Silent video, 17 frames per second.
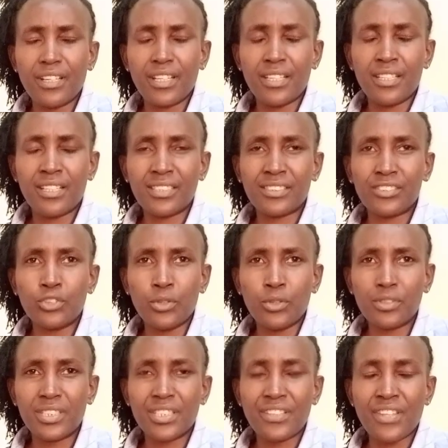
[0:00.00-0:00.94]
it is
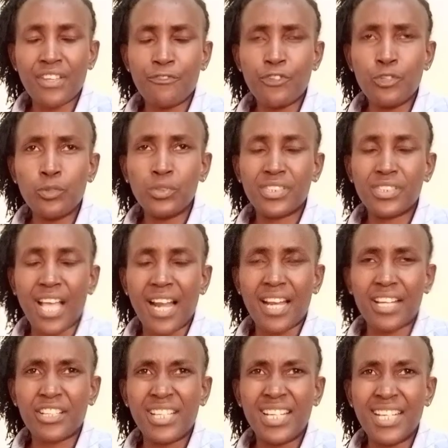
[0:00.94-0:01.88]
not, the views
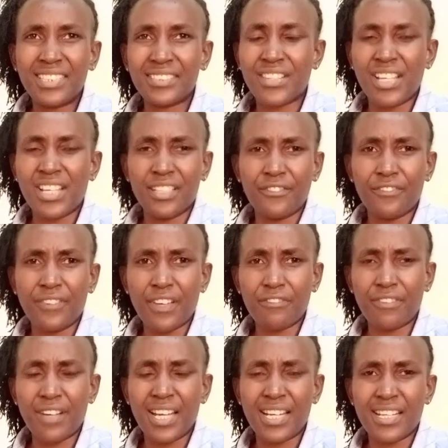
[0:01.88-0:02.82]
are less than
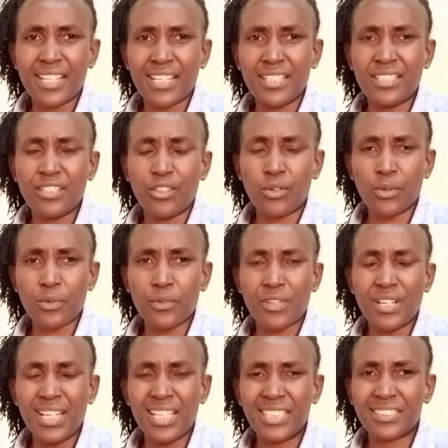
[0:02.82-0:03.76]
500 or
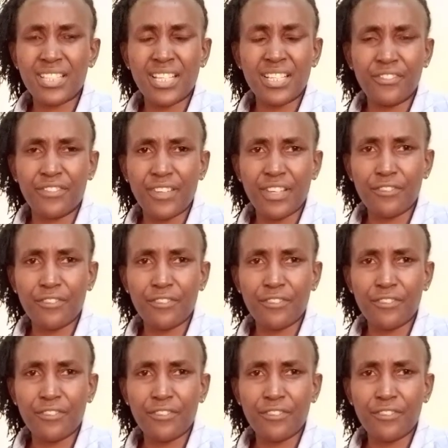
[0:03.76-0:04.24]
less than